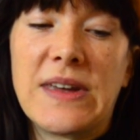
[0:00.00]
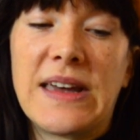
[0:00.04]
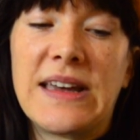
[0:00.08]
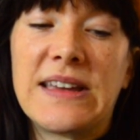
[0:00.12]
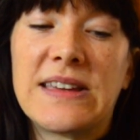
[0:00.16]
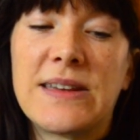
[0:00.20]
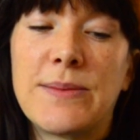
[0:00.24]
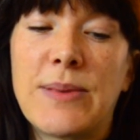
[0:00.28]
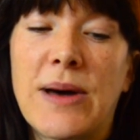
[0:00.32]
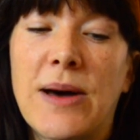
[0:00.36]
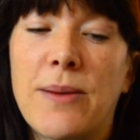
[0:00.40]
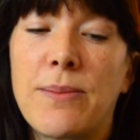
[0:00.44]

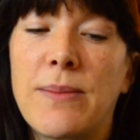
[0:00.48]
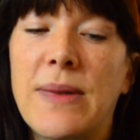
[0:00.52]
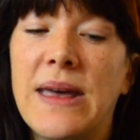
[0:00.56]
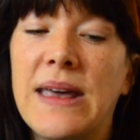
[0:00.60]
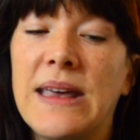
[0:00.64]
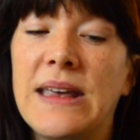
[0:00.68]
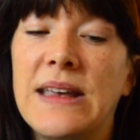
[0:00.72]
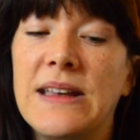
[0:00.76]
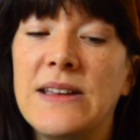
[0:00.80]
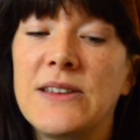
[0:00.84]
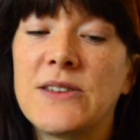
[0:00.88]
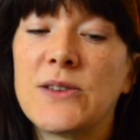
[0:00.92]
it's about
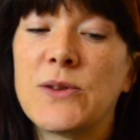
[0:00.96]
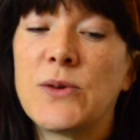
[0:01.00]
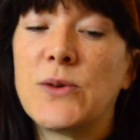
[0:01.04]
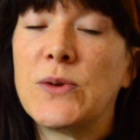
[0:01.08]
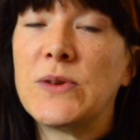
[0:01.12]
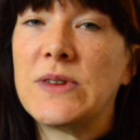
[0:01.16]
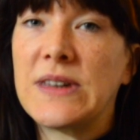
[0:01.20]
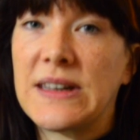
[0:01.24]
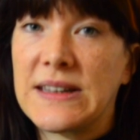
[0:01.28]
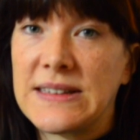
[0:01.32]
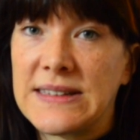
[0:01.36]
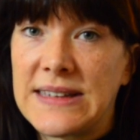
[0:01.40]
making
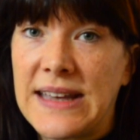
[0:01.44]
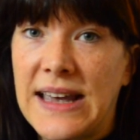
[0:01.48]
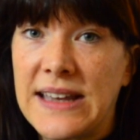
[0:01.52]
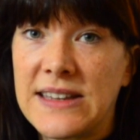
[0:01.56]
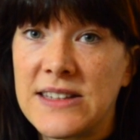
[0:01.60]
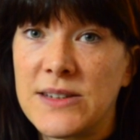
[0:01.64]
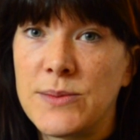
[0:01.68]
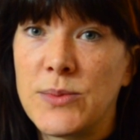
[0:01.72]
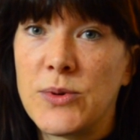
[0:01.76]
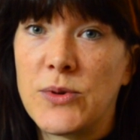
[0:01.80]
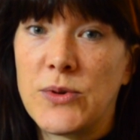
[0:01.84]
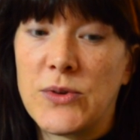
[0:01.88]
schools
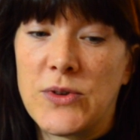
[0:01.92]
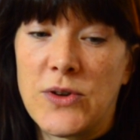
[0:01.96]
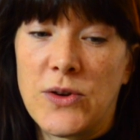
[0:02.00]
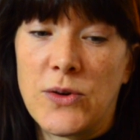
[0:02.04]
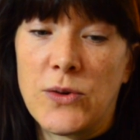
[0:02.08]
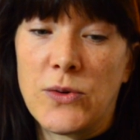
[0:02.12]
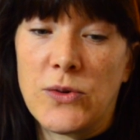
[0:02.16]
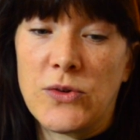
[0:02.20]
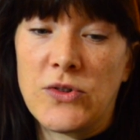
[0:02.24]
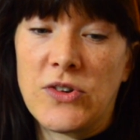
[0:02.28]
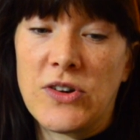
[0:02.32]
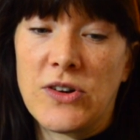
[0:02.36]
accessible to
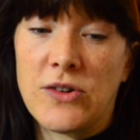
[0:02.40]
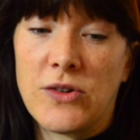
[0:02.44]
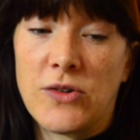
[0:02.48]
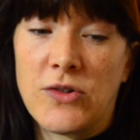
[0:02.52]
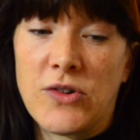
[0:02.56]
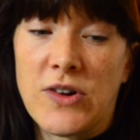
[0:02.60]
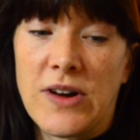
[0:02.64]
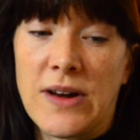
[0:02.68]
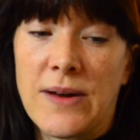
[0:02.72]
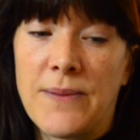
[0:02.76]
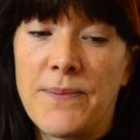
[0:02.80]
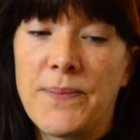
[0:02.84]
all
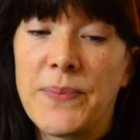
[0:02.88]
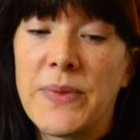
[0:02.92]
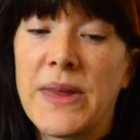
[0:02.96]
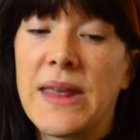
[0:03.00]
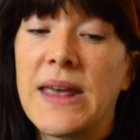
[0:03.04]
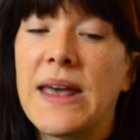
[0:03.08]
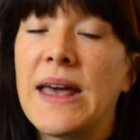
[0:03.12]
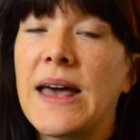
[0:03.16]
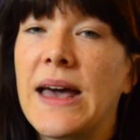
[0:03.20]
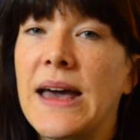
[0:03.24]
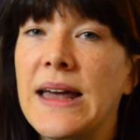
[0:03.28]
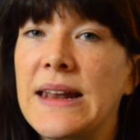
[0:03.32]
children.
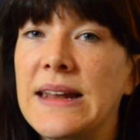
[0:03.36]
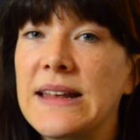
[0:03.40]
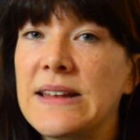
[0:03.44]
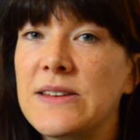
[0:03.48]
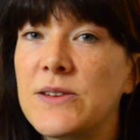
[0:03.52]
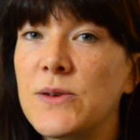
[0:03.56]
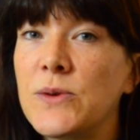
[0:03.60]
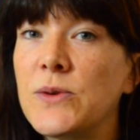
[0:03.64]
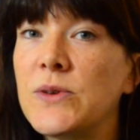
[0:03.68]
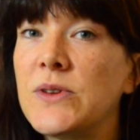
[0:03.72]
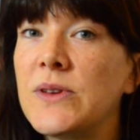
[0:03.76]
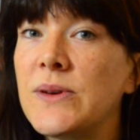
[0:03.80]
And
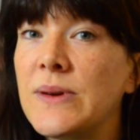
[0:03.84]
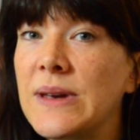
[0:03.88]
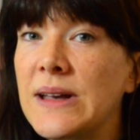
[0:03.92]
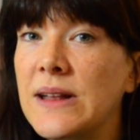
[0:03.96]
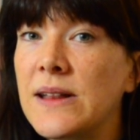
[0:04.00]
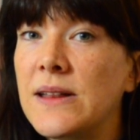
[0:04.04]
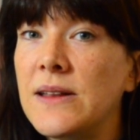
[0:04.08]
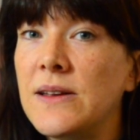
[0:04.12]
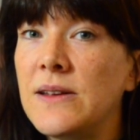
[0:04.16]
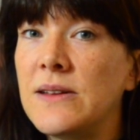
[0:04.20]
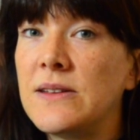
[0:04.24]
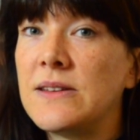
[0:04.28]
it also
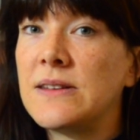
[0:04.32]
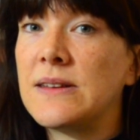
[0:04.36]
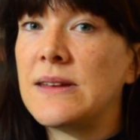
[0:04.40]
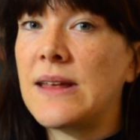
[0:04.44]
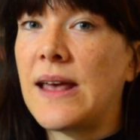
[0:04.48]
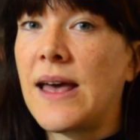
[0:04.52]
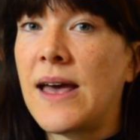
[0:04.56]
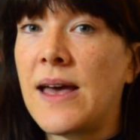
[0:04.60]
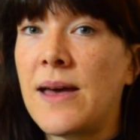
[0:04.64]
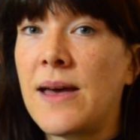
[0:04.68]
includes